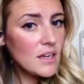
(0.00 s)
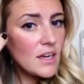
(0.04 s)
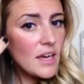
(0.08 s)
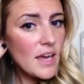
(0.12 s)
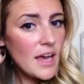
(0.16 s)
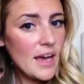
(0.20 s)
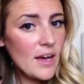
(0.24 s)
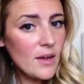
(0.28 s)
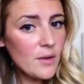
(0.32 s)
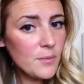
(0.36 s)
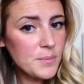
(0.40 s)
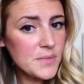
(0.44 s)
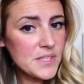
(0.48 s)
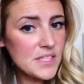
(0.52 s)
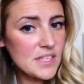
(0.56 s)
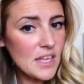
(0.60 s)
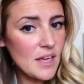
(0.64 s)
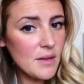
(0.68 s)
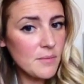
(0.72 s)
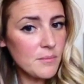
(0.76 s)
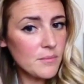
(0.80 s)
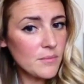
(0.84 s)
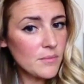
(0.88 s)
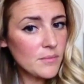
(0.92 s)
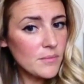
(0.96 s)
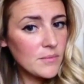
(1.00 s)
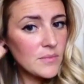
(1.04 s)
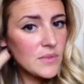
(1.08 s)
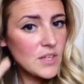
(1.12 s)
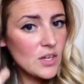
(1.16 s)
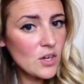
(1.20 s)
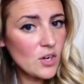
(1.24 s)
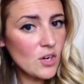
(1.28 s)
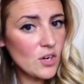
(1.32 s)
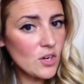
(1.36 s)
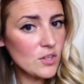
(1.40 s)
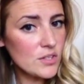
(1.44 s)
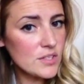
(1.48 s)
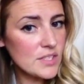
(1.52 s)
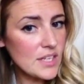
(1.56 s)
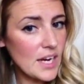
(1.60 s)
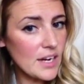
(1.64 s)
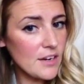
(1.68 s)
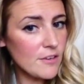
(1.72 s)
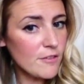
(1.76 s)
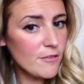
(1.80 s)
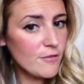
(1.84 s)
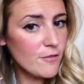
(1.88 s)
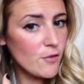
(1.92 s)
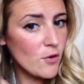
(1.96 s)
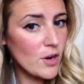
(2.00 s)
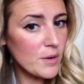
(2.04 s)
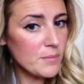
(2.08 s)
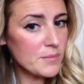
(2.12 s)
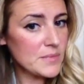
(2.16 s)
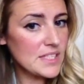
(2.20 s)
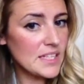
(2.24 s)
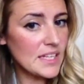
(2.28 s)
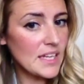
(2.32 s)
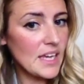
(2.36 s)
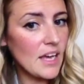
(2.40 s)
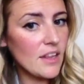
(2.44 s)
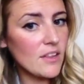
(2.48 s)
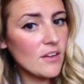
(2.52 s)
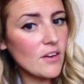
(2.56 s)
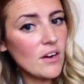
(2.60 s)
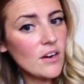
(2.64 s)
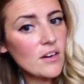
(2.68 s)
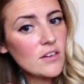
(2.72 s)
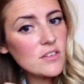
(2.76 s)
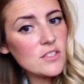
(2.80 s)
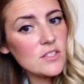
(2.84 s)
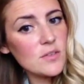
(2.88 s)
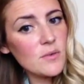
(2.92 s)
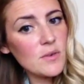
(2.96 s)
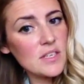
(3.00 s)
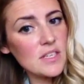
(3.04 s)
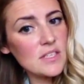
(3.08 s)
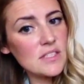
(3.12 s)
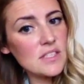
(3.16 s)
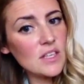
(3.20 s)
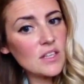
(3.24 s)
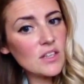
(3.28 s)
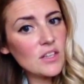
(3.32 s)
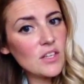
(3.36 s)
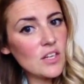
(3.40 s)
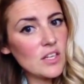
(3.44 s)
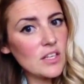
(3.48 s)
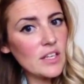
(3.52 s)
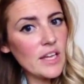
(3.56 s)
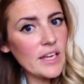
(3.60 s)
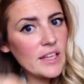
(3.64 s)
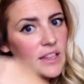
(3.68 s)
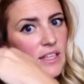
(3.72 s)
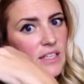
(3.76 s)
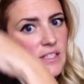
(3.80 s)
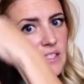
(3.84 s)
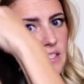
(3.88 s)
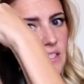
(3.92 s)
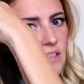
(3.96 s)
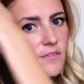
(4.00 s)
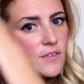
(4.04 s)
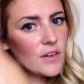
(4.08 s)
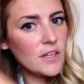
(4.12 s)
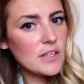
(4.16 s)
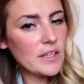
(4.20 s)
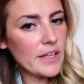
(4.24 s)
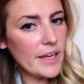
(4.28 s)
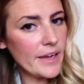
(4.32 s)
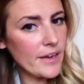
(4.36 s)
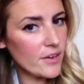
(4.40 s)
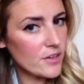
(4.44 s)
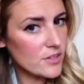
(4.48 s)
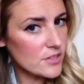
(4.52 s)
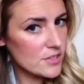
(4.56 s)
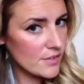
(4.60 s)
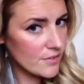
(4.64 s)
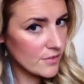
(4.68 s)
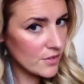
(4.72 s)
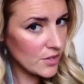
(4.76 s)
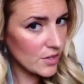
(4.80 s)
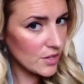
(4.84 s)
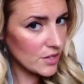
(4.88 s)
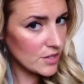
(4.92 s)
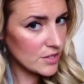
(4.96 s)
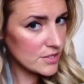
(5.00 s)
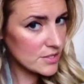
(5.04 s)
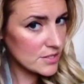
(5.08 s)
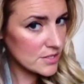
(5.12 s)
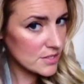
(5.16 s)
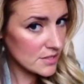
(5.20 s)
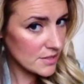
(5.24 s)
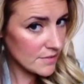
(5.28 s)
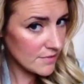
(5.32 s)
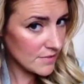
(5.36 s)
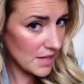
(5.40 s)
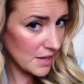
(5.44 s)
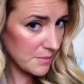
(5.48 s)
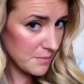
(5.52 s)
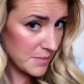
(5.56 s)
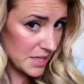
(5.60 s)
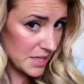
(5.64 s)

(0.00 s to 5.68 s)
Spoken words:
helps the curls kind of form together, so it doesn't look like these different layers of curls, if that